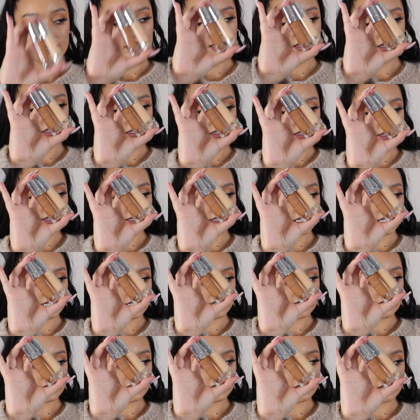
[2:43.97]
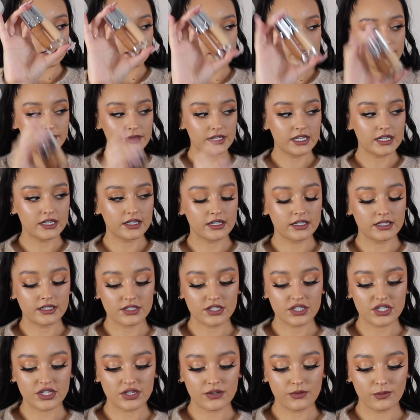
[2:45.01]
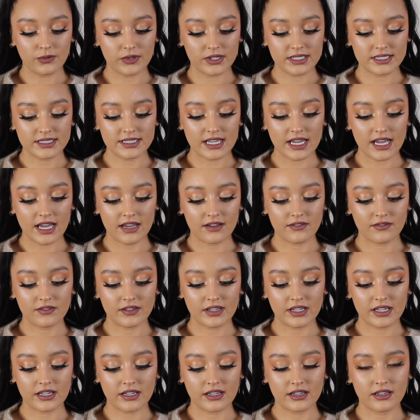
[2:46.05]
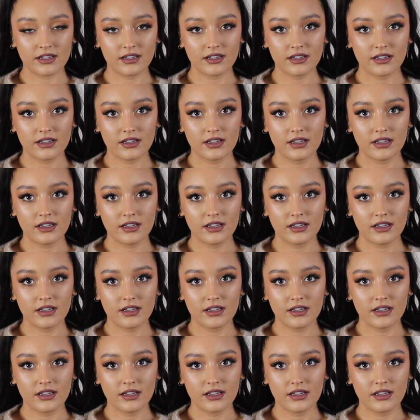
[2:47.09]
concealers because she was having,